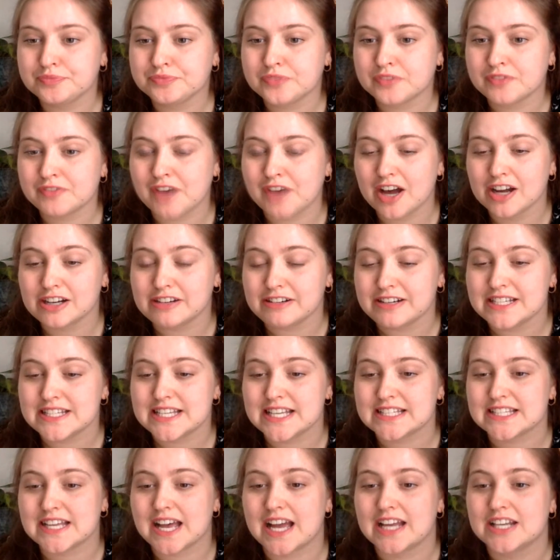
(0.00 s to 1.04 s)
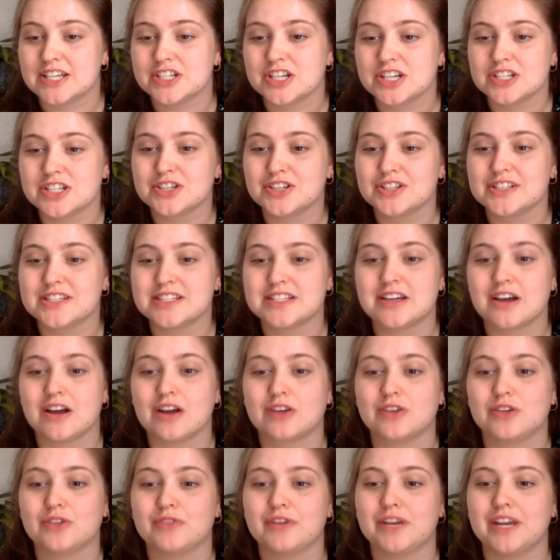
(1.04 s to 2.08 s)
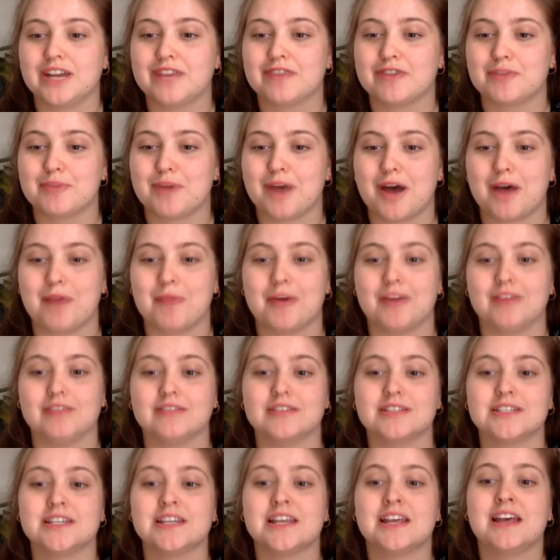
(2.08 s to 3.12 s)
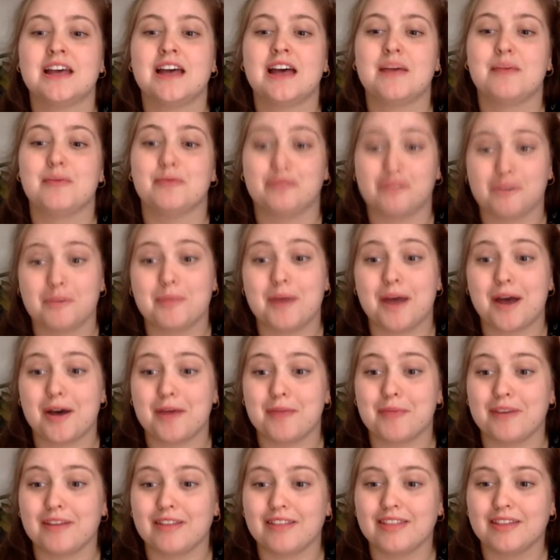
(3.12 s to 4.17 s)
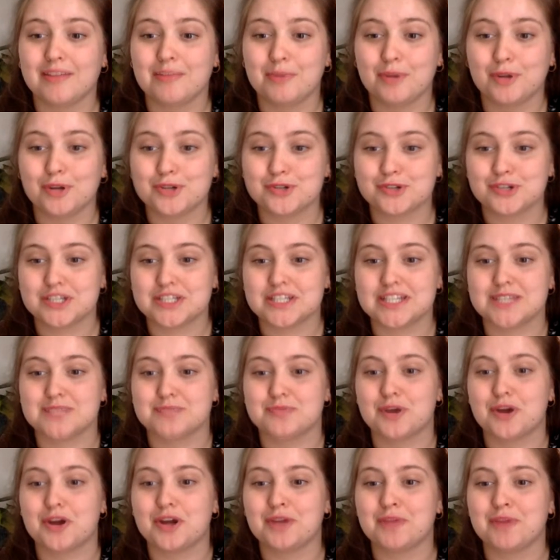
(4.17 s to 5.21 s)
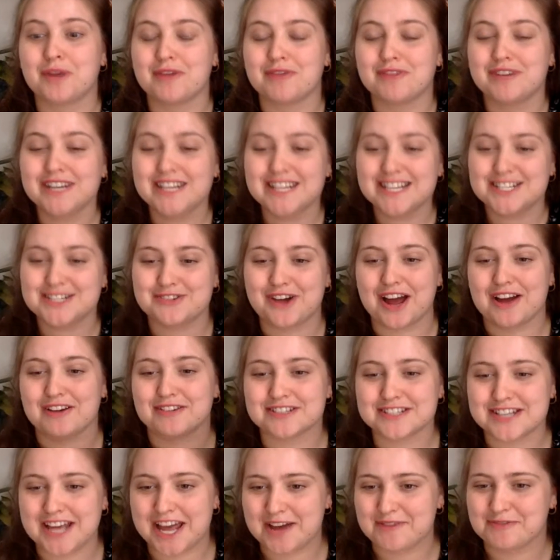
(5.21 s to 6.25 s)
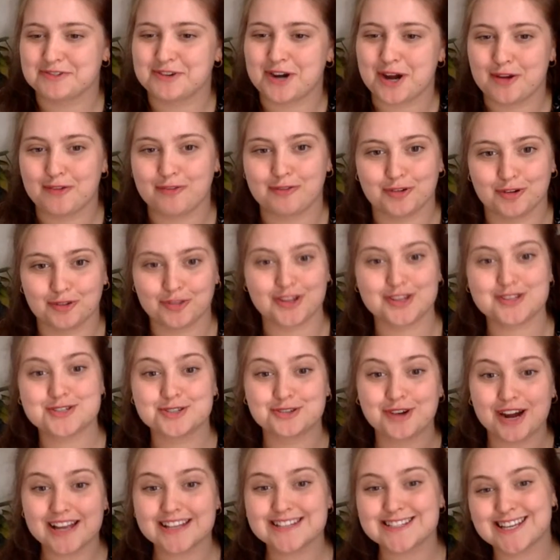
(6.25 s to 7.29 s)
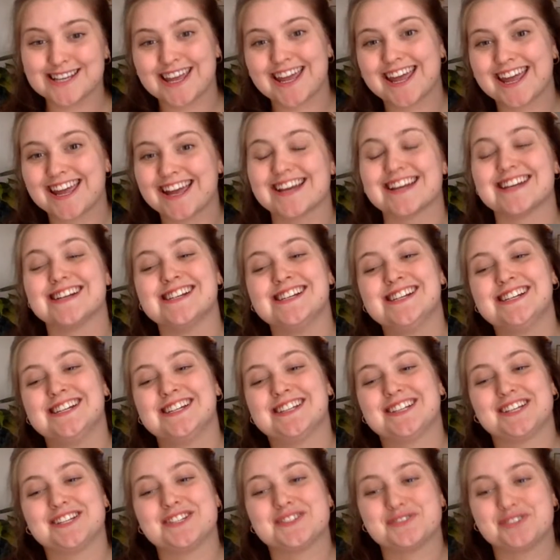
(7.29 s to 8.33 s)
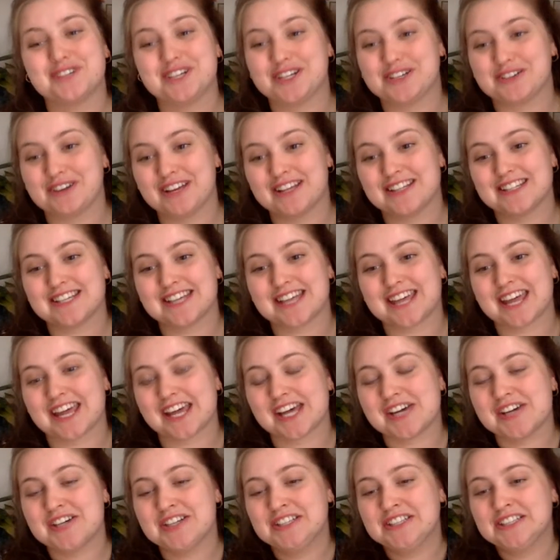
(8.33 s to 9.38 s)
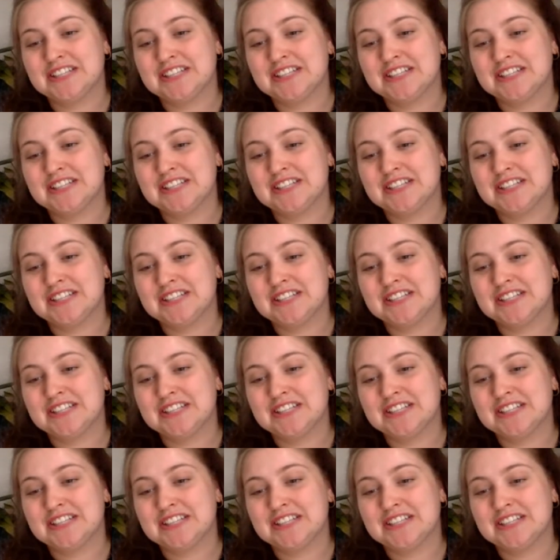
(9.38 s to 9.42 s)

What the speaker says: Valkyrie says, I had just gotten stuck not reading for about a month, and Blonde Roots has broken my reading drought. I'm grateful. That's great to hear. That's really great to hear.